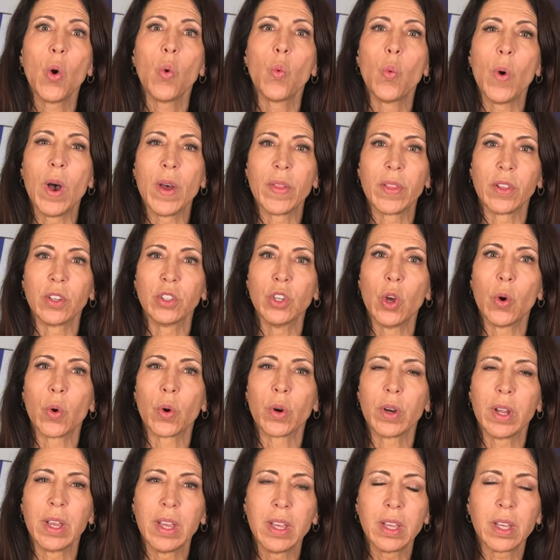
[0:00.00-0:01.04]
While the
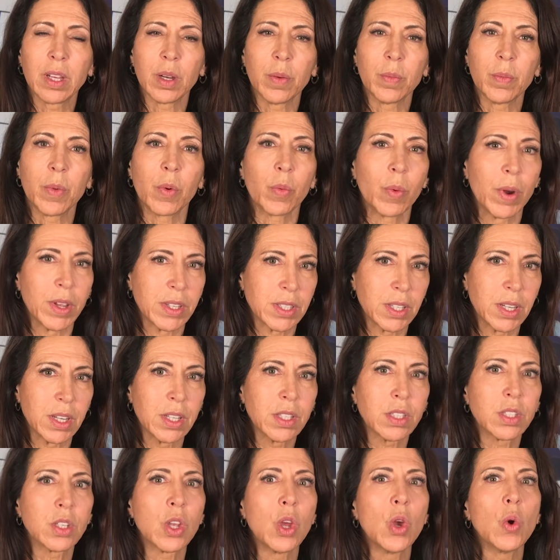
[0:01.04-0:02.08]
lower income
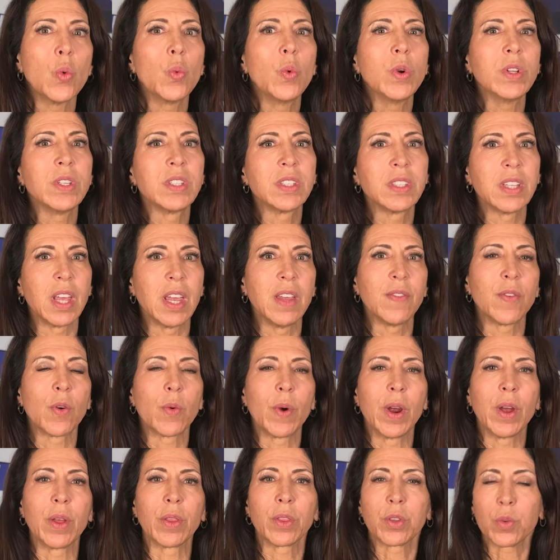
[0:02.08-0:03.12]
residents would save
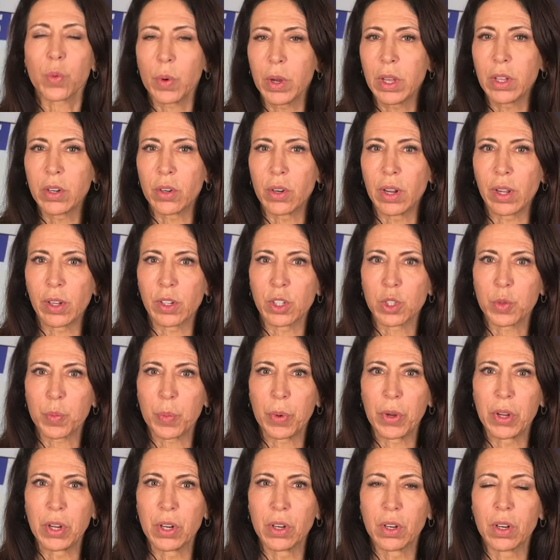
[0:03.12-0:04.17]
around $300
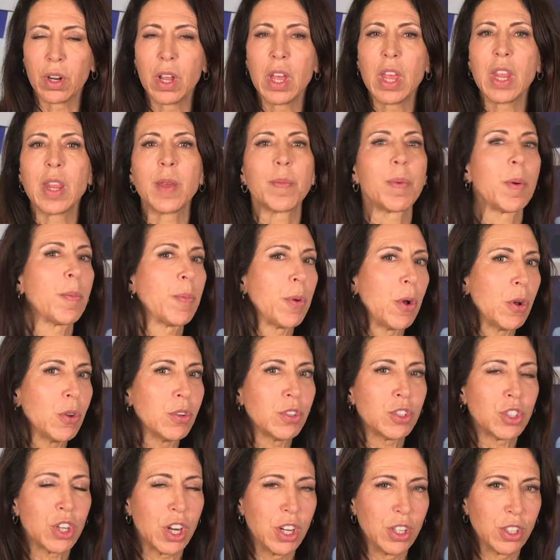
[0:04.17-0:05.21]
per year, the
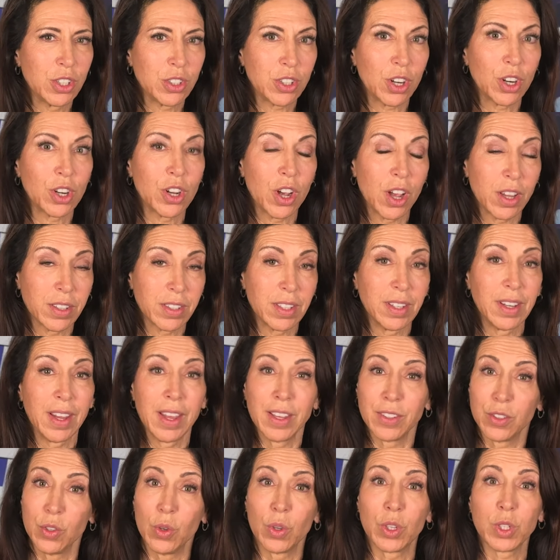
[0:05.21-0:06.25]
proposed changes are causing,
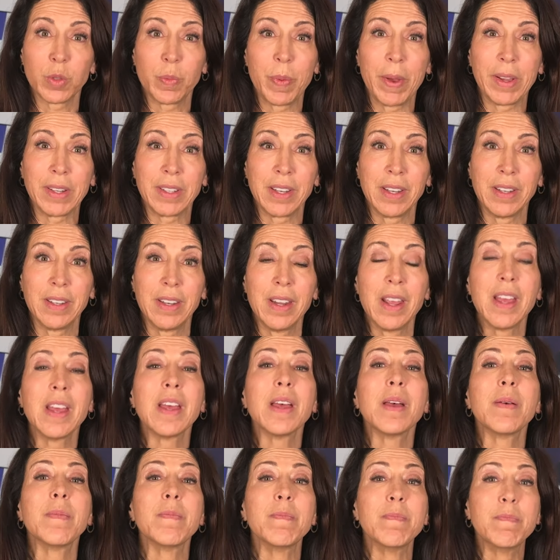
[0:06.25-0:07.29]
as you expected,
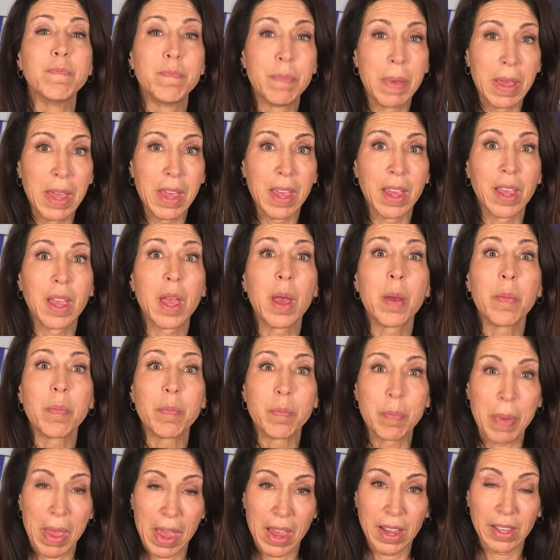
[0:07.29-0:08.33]
big
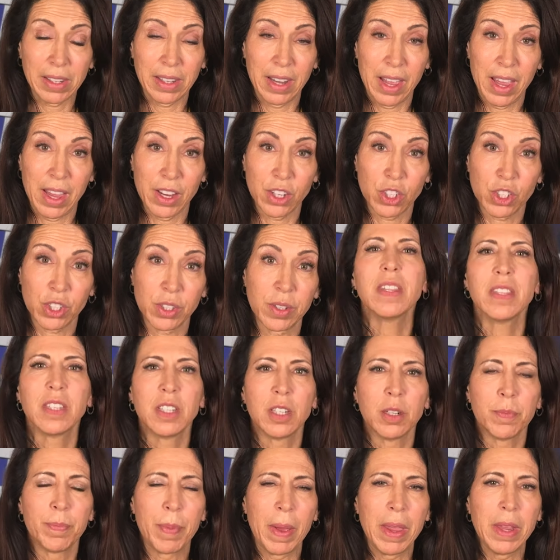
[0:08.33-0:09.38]
backlash. The
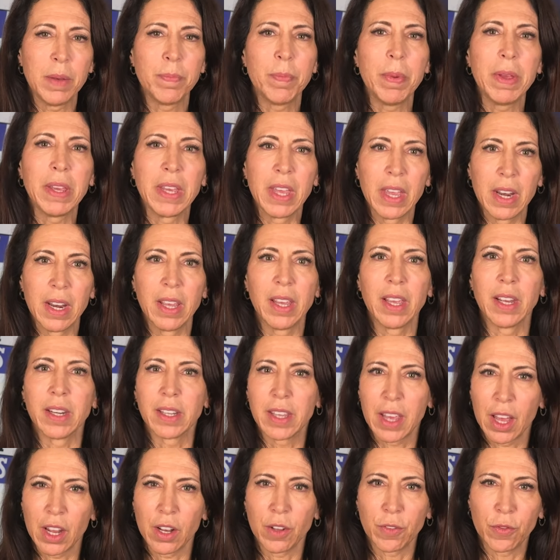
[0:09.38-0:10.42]
debate beginning in
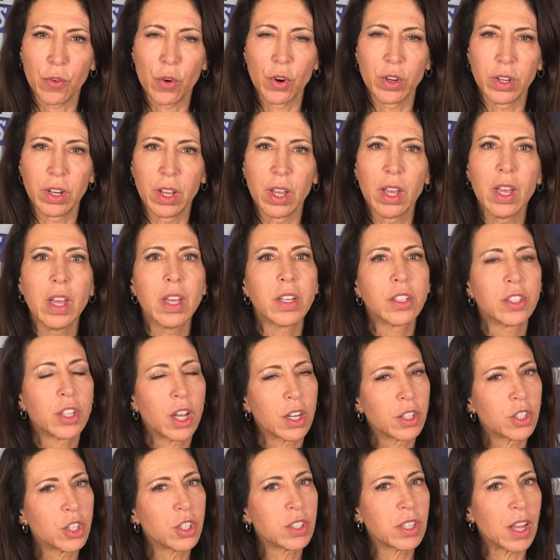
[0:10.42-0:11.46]
California
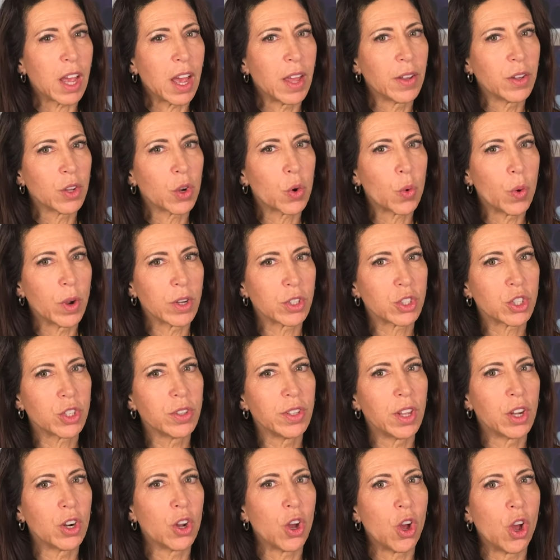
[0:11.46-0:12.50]
touches on the question
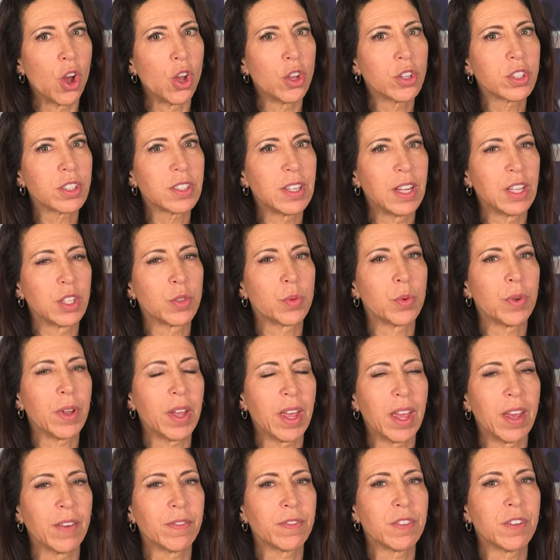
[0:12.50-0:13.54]
that all states will
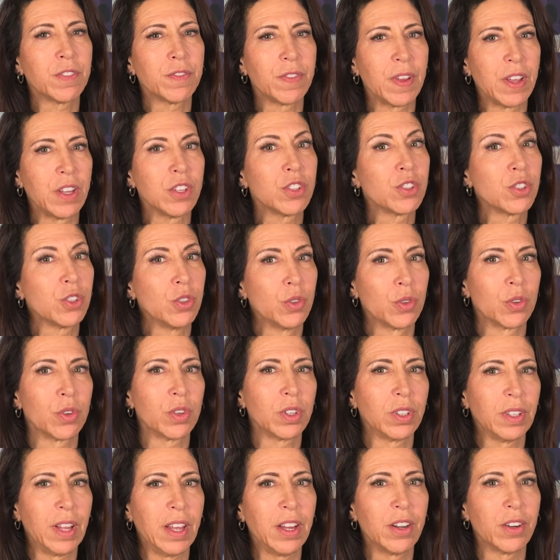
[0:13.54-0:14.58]
have to face sooner
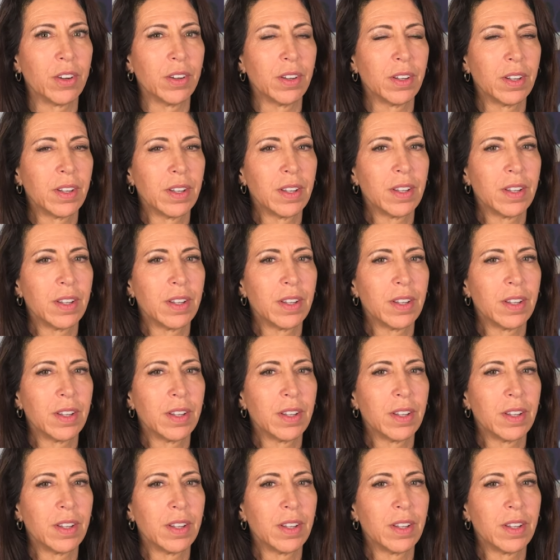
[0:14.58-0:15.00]
or later.